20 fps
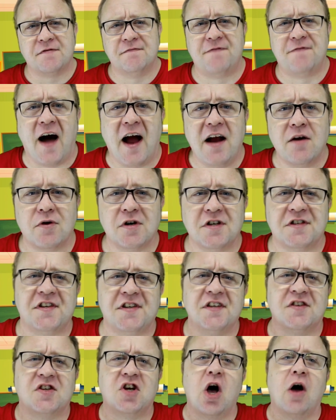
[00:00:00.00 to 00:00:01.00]

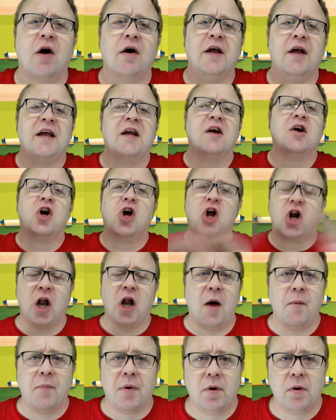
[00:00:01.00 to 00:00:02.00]
virus is going
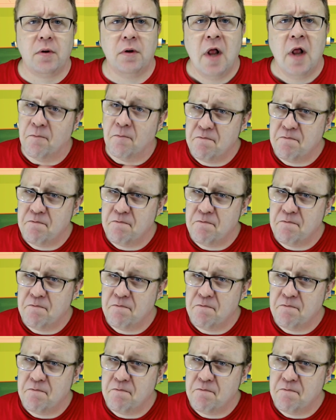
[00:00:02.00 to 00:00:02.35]
global,